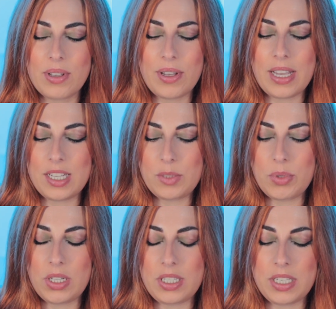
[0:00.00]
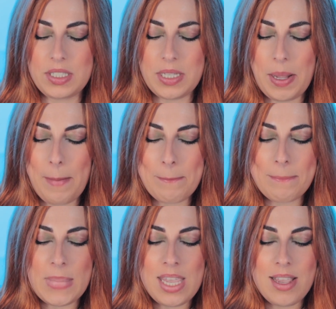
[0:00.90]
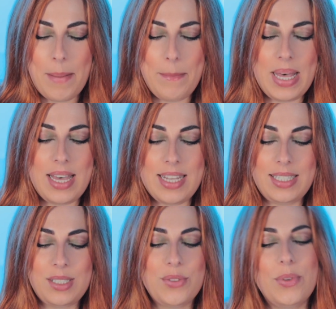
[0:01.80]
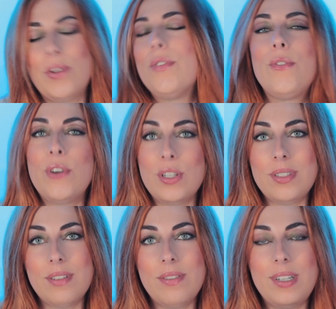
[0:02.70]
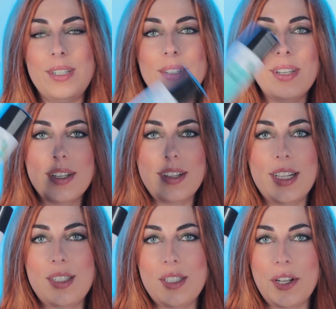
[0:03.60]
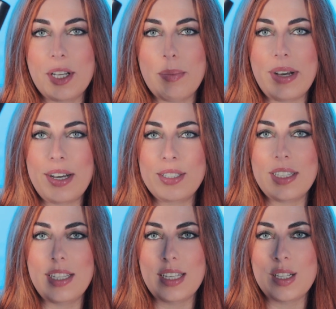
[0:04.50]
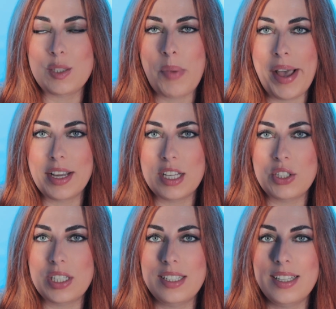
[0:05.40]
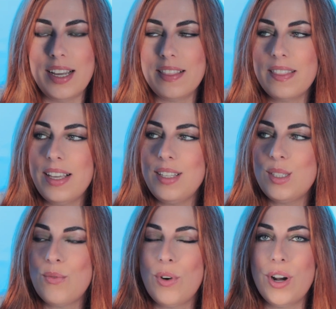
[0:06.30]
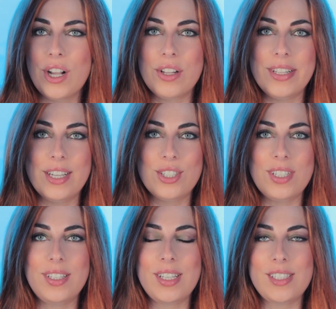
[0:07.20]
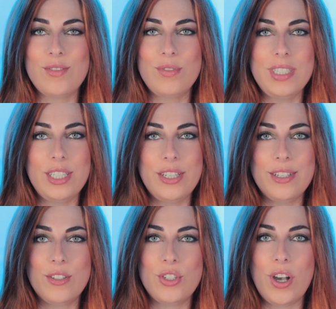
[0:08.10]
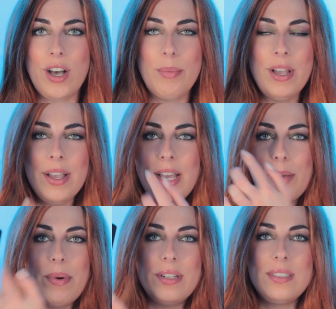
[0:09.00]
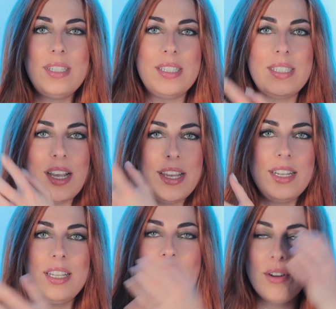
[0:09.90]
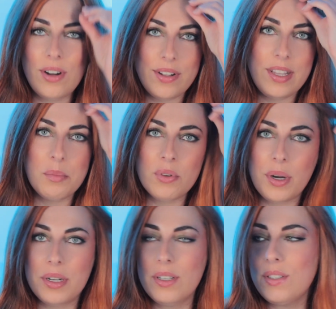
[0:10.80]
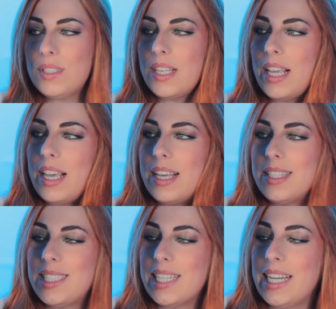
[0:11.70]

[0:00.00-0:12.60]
Okay, it probably is. But First of all, let's talk about this packaging. I think Sephora collection does a really good job about designing all their products, and